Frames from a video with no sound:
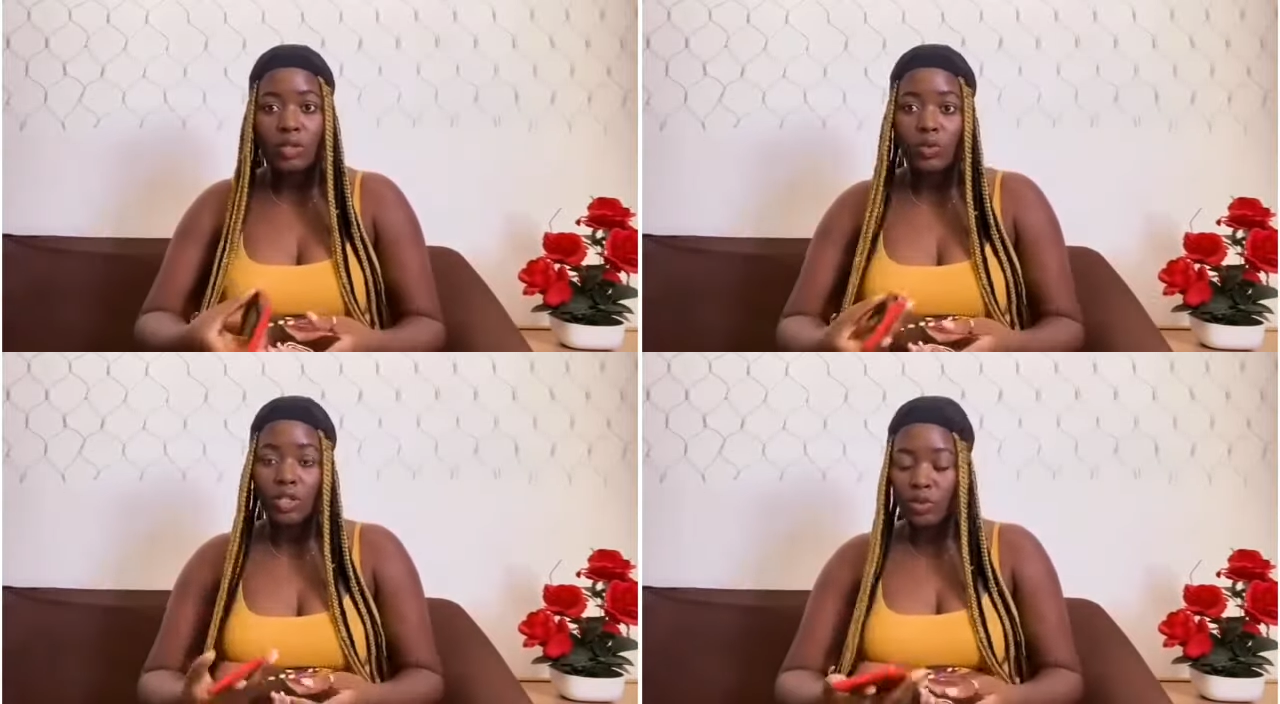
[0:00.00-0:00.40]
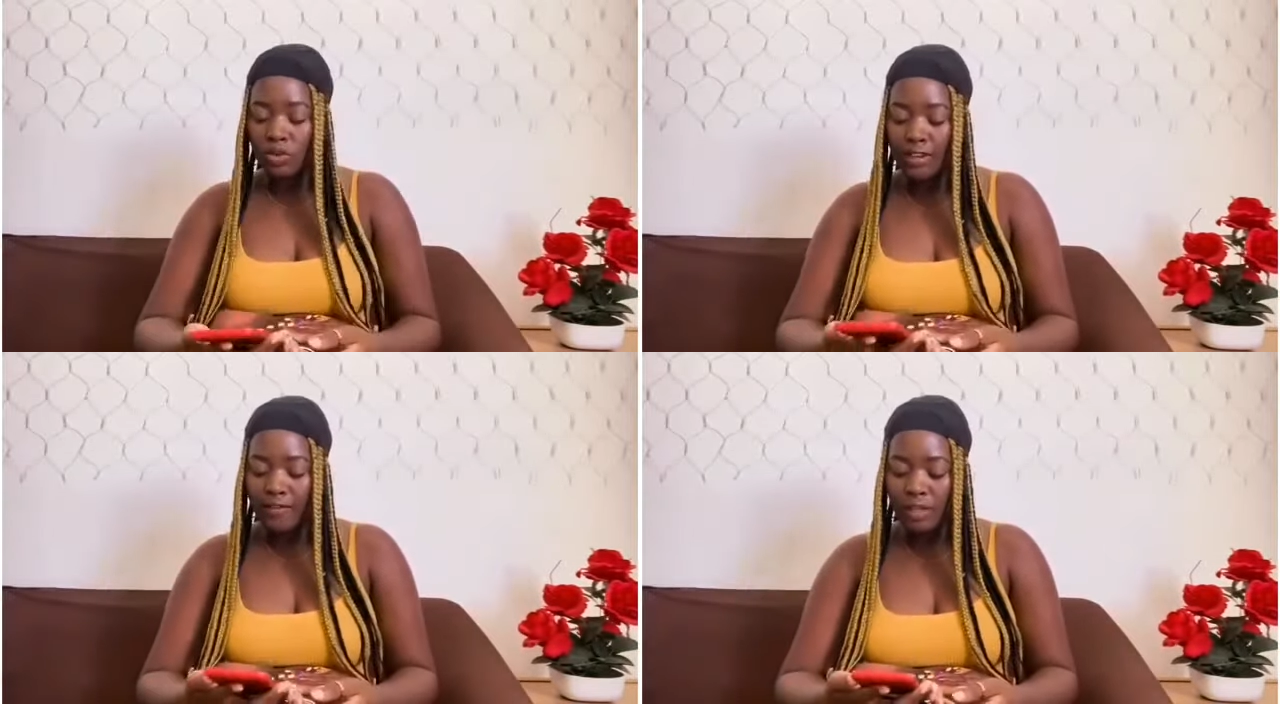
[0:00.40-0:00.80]
So in
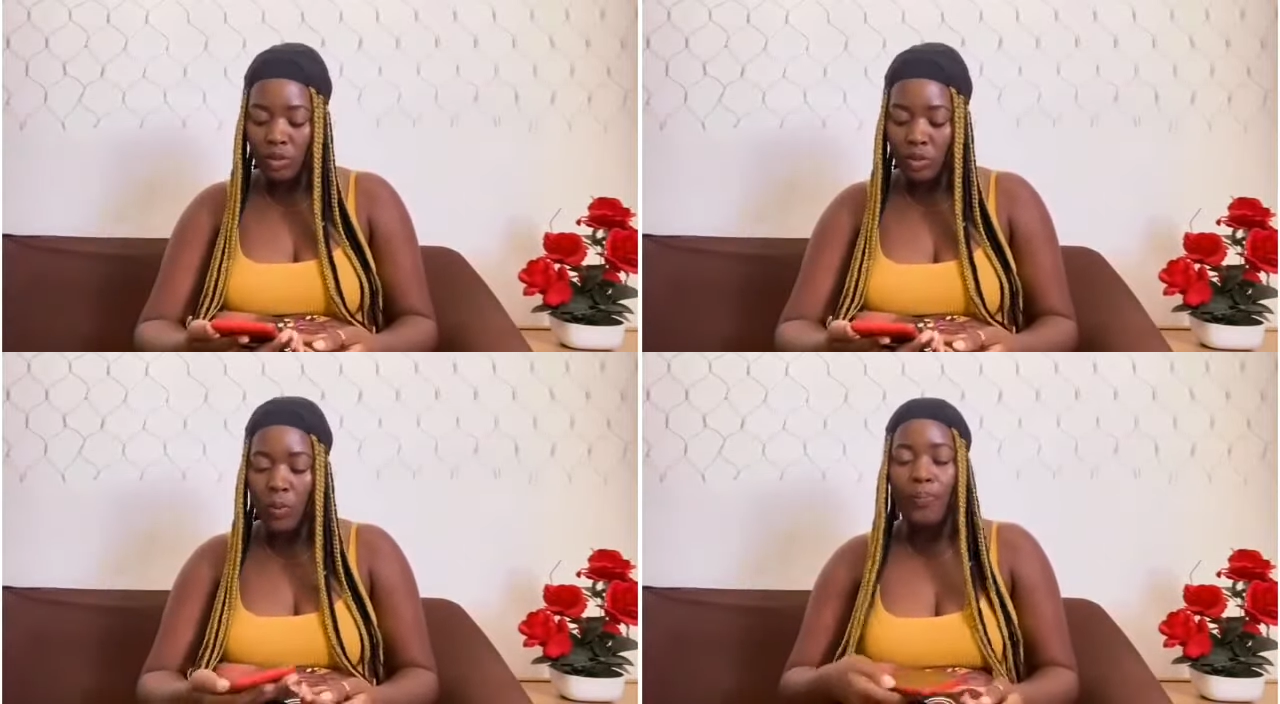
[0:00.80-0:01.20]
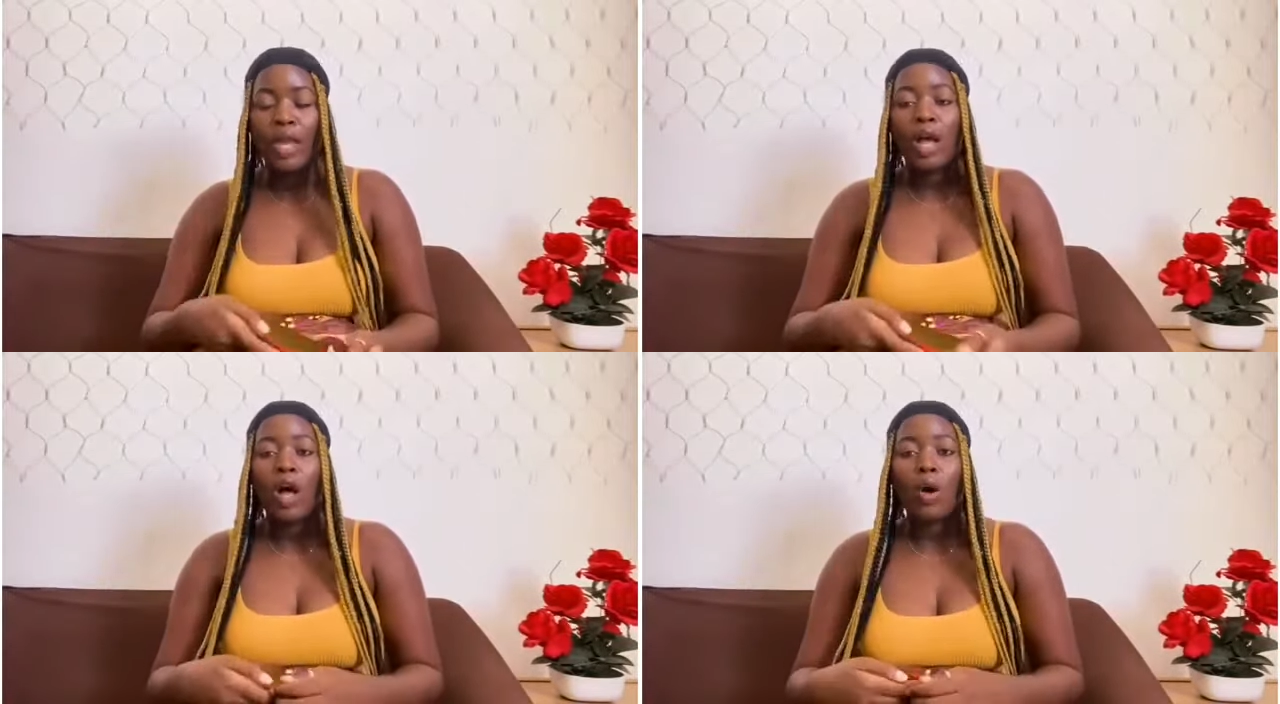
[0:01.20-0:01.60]
today's video,
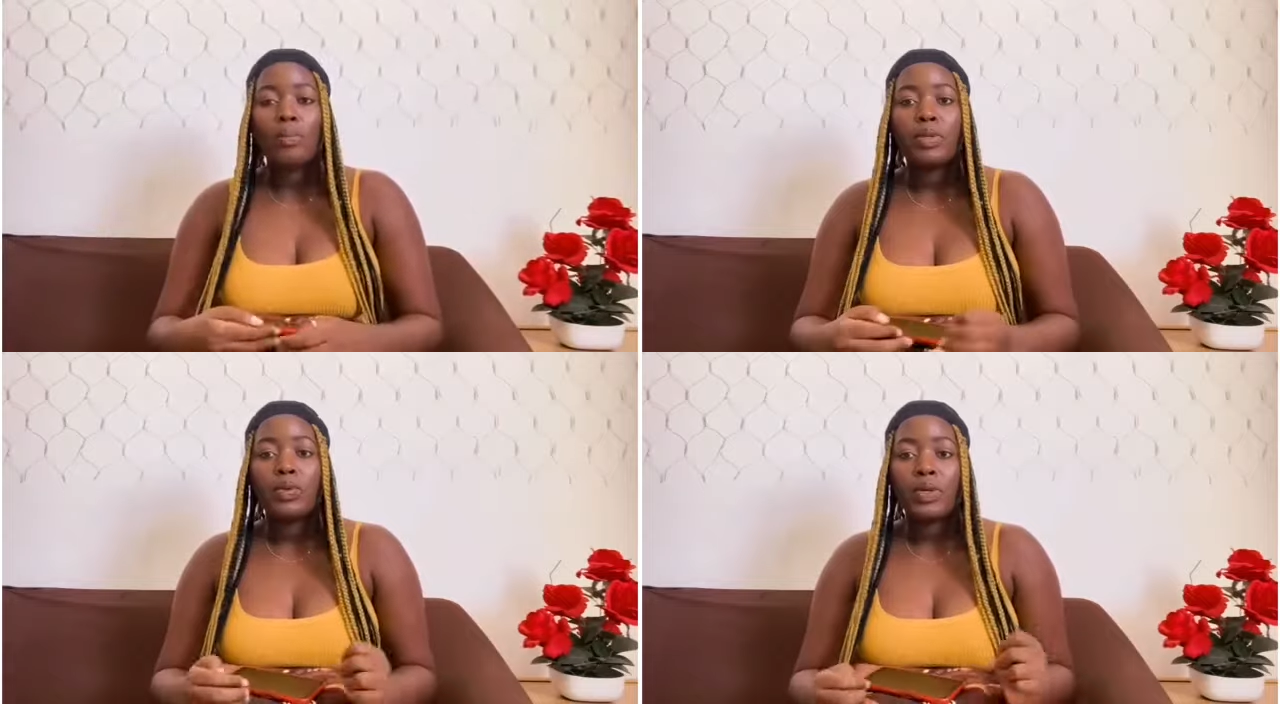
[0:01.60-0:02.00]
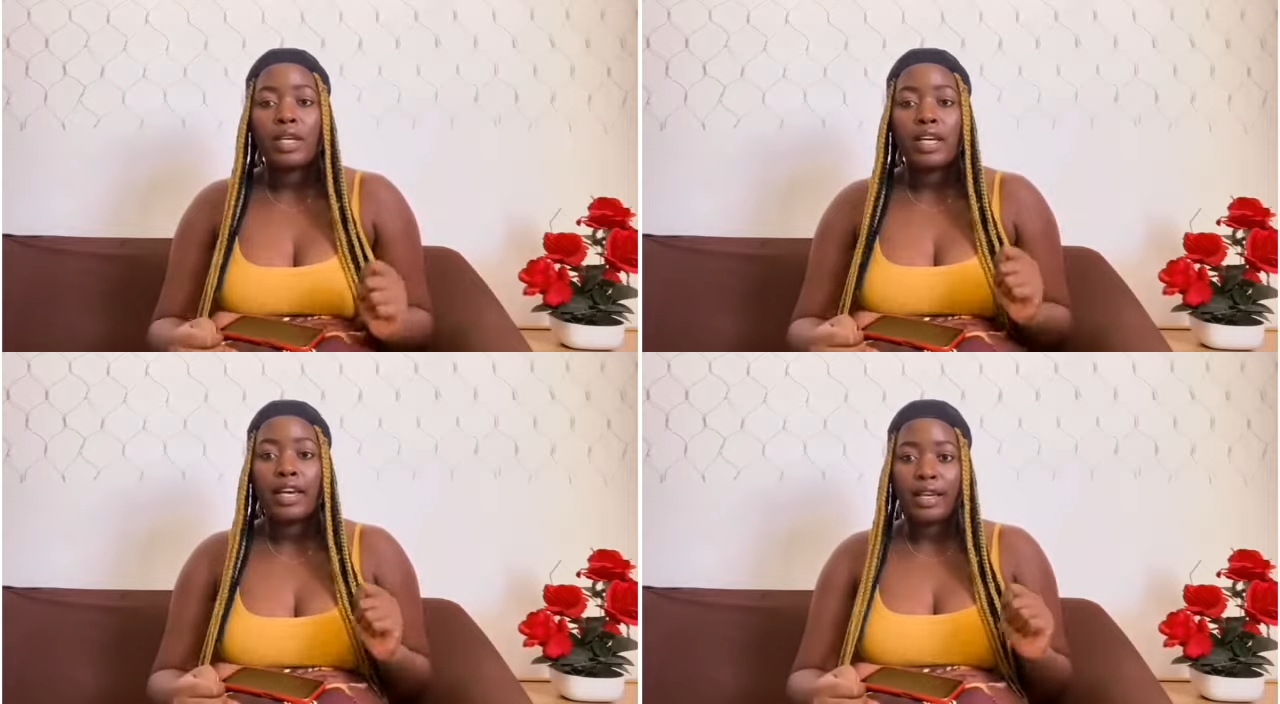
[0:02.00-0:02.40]
I'll be
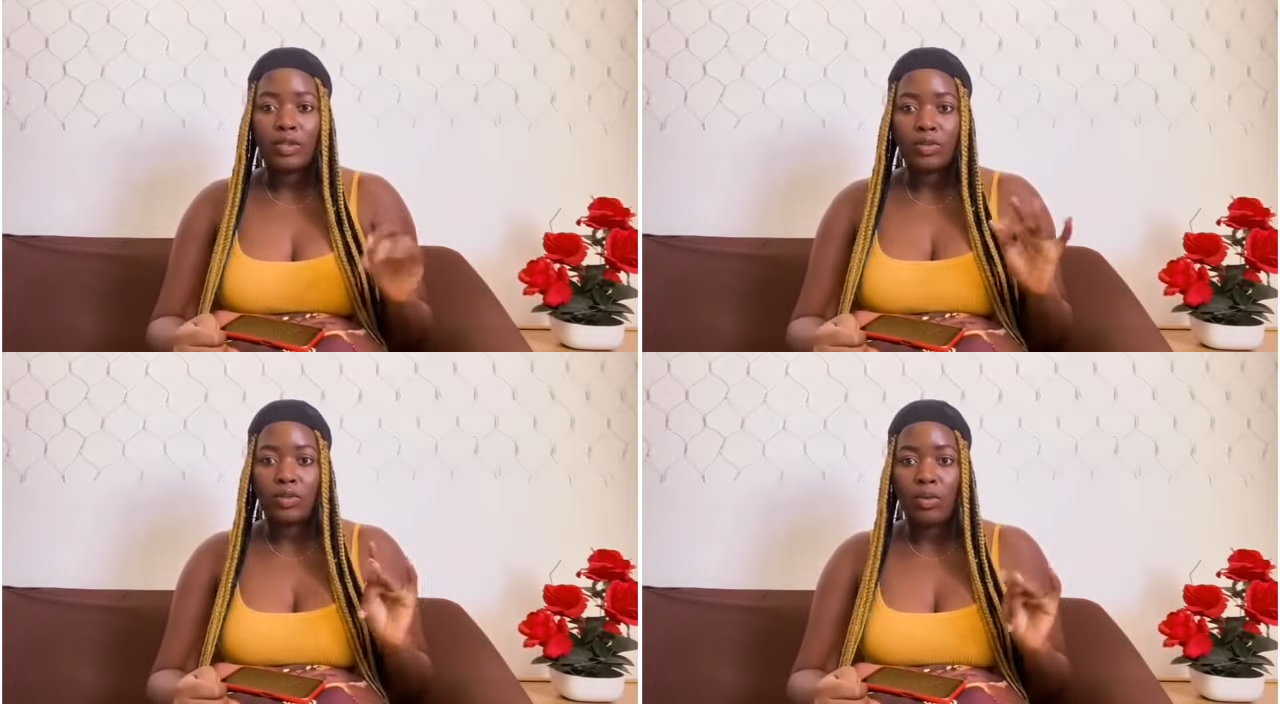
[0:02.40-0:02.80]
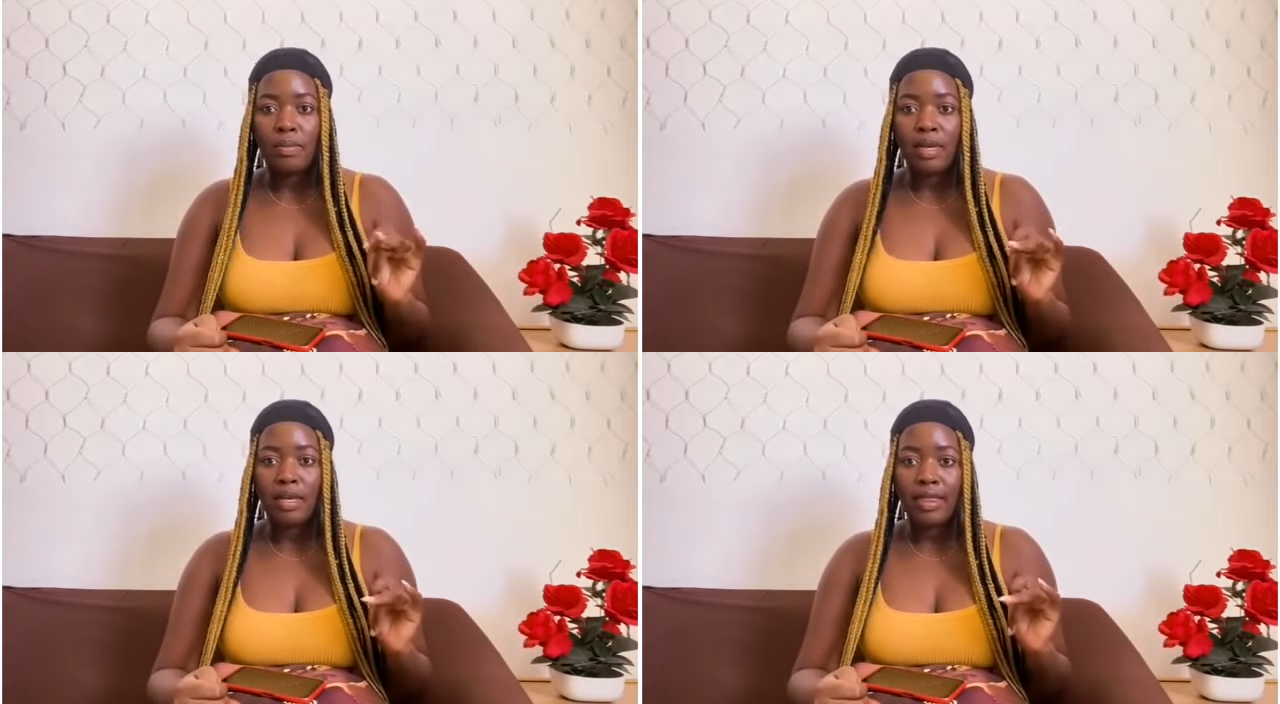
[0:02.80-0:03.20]
doing get to know
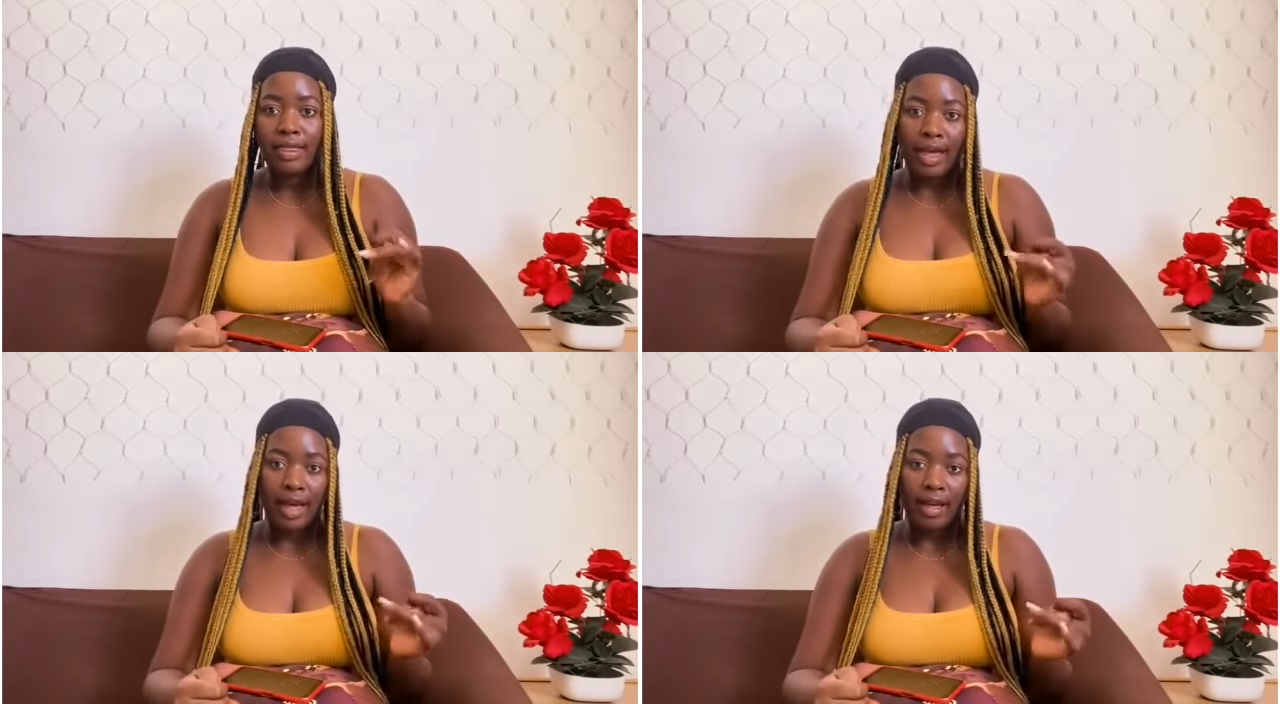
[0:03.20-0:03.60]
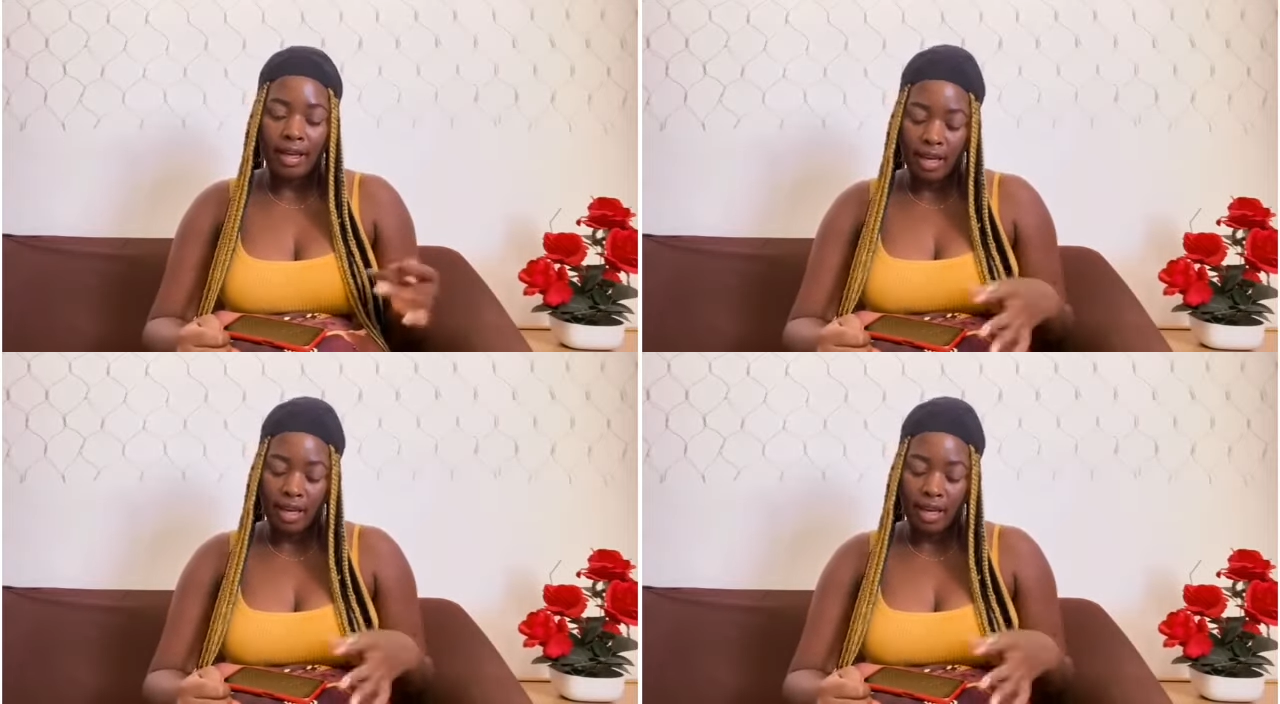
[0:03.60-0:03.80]
me tag.